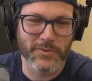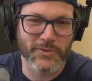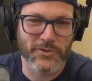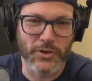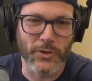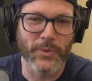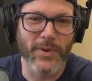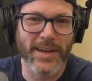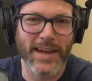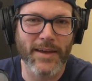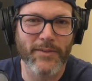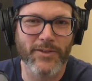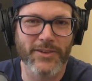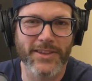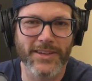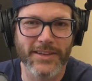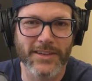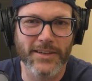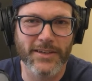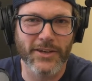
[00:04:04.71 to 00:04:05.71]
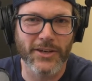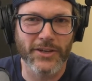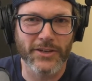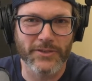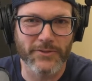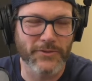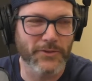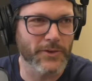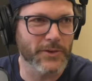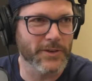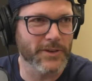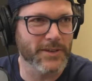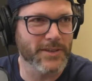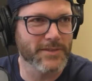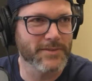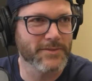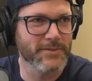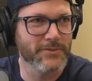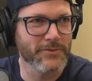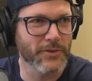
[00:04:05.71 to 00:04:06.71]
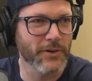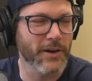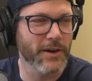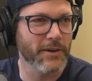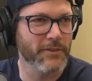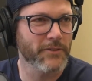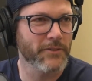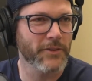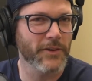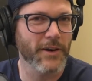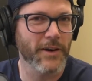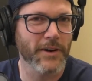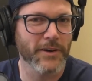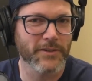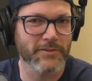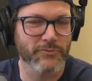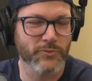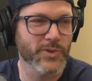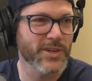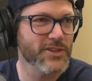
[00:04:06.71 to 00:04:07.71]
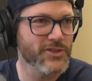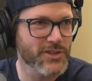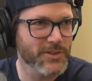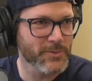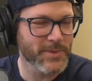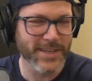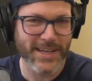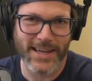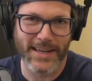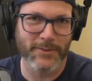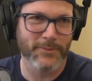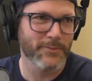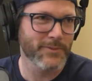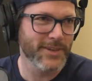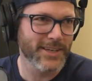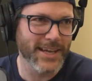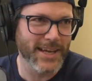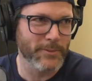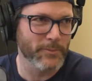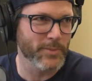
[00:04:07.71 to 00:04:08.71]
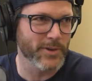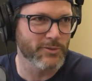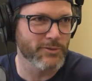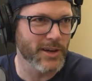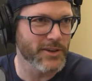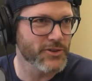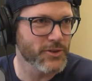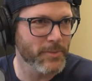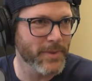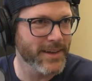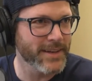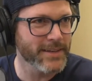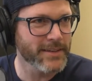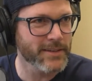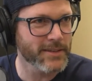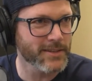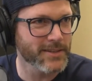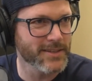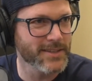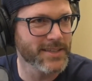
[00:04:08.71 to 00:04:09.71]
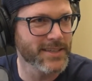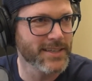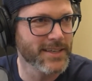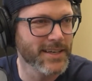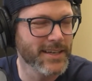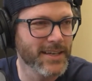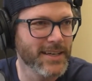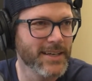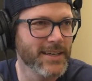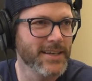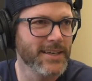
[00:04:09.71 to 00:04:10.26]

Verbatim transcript: doing everything he could for yeah. for our for our region, we can't we can't begrudge him any. We won't.